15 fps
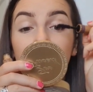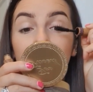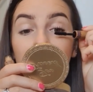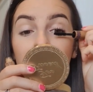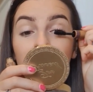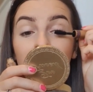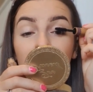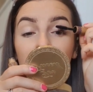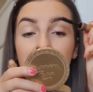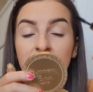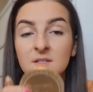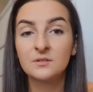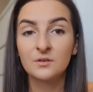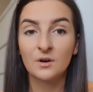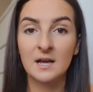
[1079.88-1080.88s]
then this is
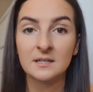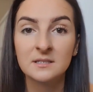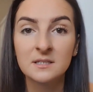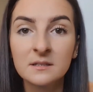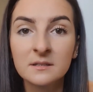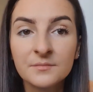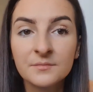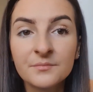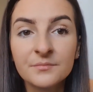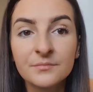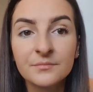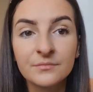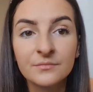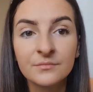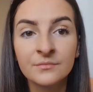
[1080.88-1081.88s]
grand.
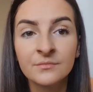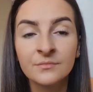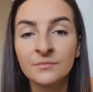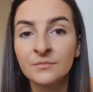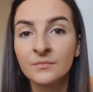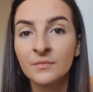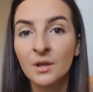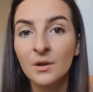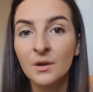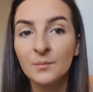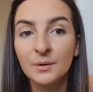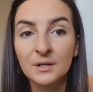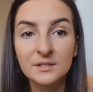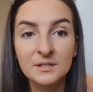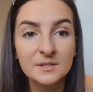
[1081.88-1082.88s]
But
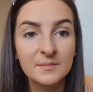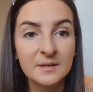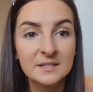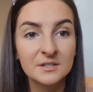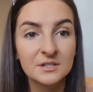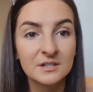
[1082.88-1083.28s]
it does make such a